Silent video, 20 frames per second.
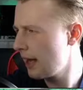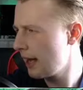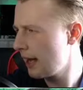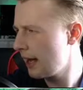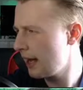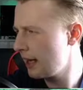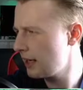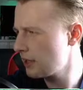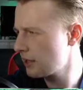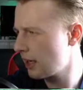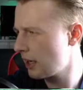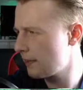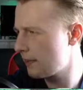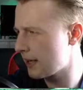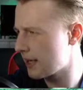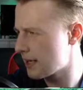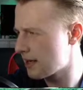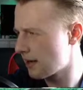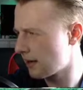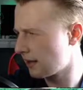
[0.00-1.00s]
it is going to
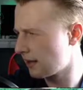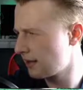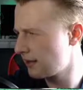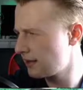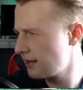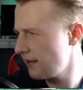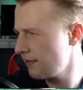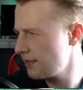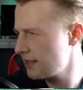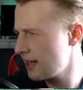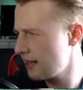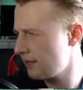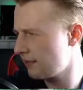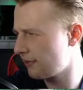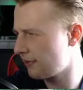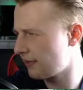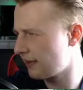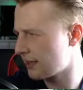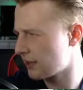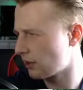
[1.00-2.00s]
be 78
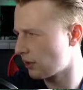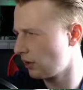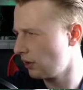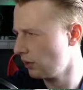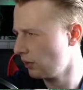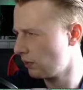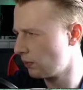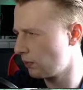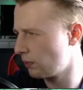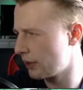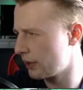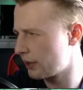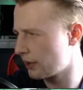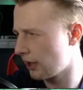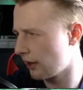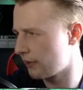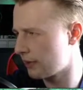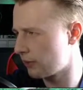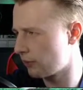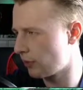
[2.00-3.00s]
physical, which, I
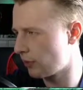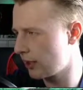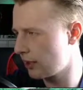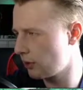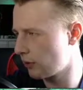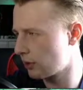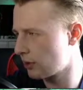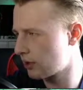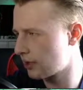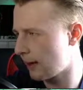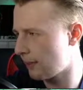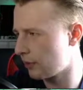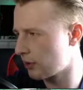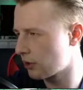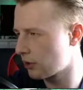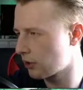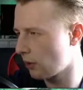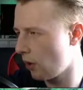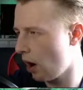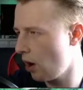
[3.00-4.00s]
mean, really good stamina.
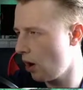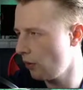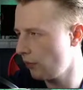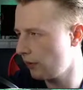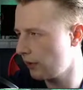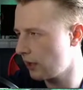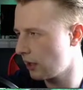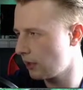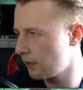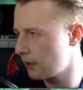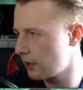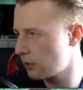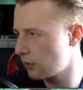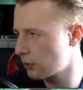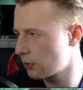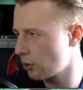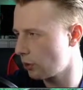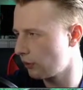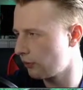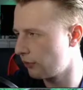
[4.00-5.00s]
So hopefully going to be some
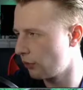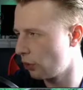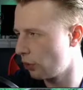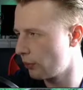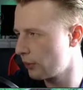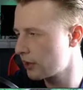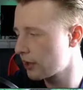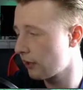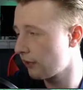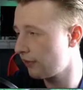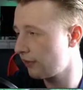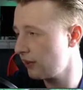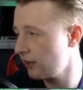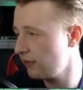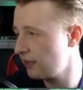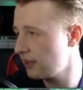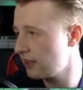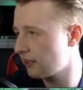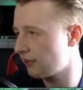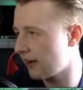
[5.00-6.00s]
sort of forward.
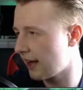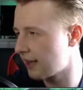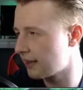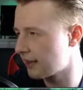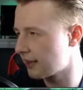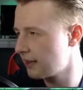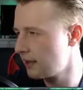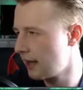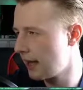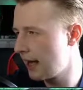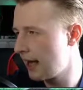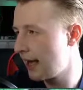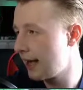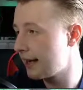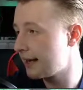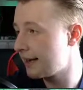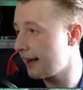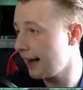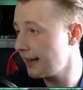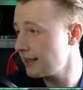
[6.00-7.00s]
50 defending,
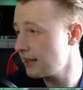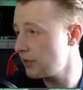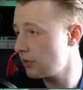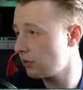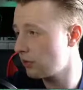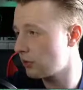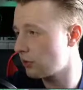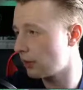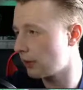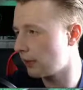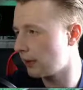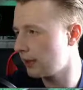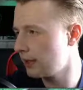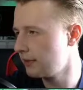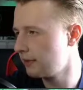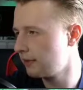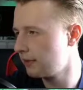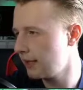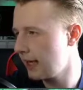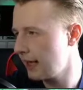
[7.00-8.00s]
93 dribbling,
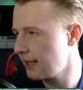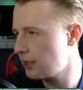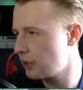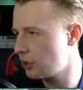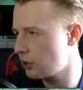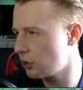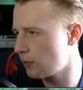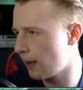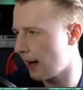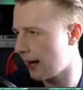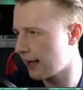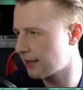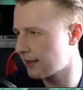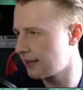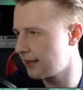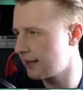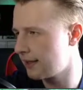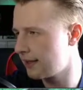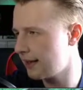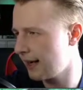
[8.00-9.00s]
92 passing,
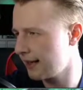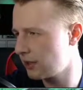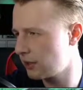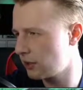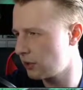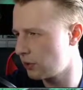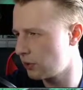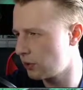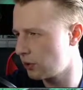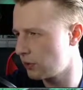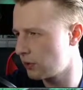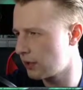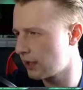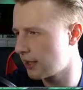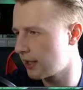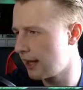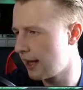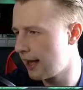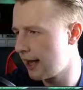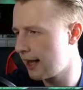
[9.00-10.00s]
92 shooting,
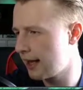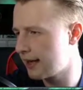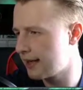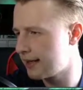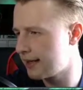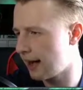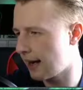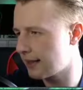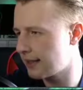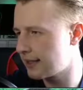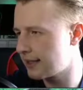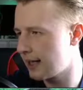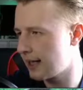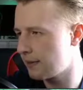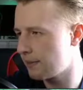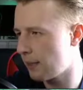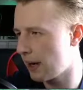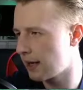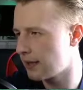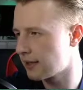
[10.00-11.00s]
98
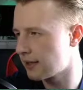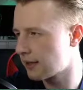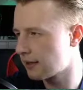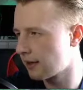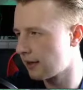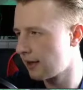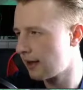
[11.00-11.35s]
pace.